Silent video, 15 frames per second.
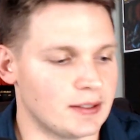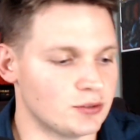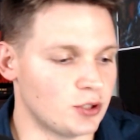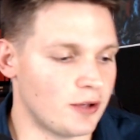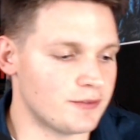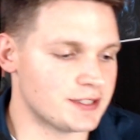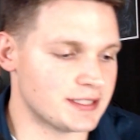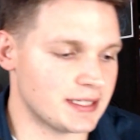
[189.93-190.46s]

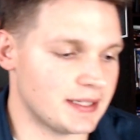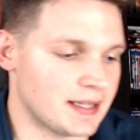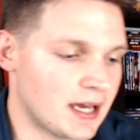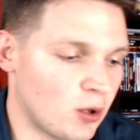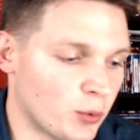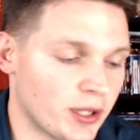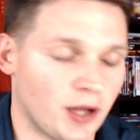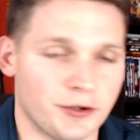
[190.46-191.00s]
Love seeing
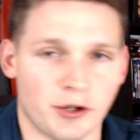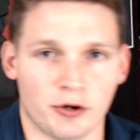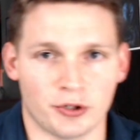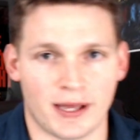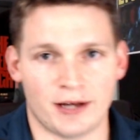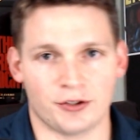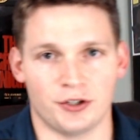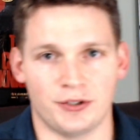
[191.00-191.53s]
that. We all know
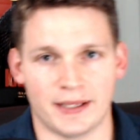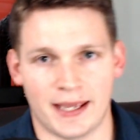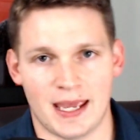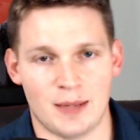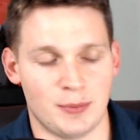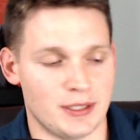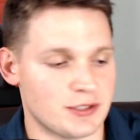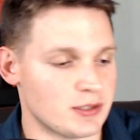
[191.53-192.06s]
how good he
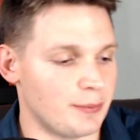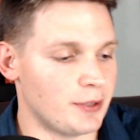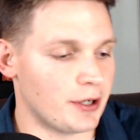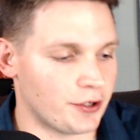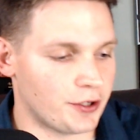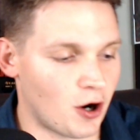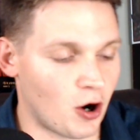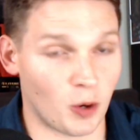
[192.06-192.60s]
can be, so I'm not
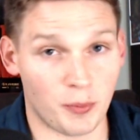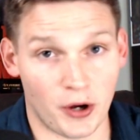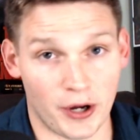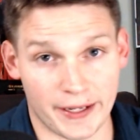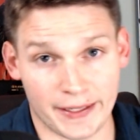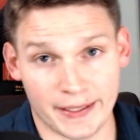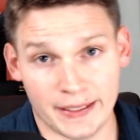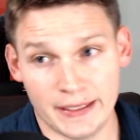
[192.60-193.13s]
going to harp
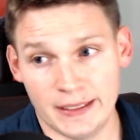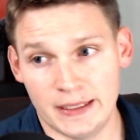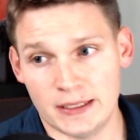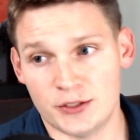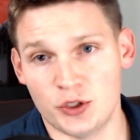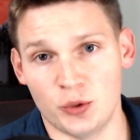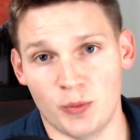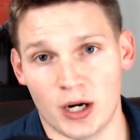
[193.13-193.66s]
on it
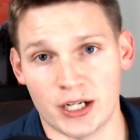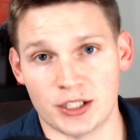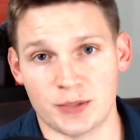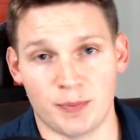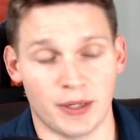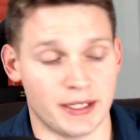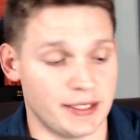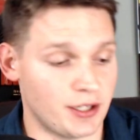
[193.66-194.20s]
too
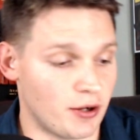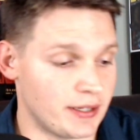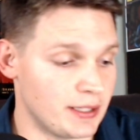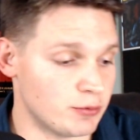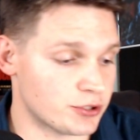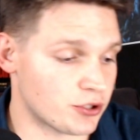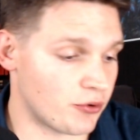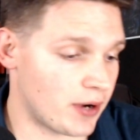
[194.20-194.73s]
much. But
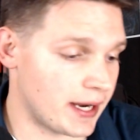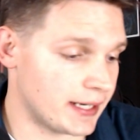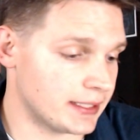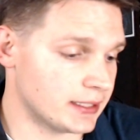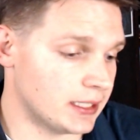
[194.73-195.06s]
he was great.